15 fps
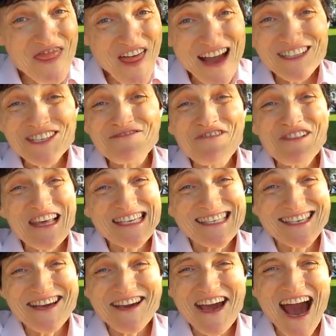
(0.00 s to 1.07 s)
Thanks for
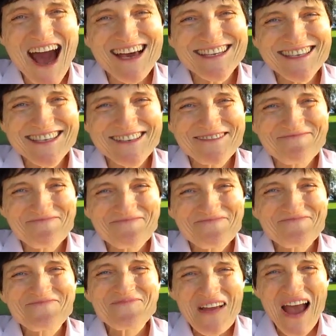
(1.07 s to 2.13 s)
listening, guys.
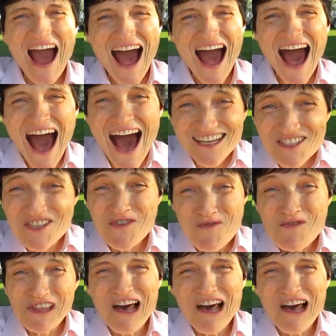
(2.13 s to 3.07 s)
I do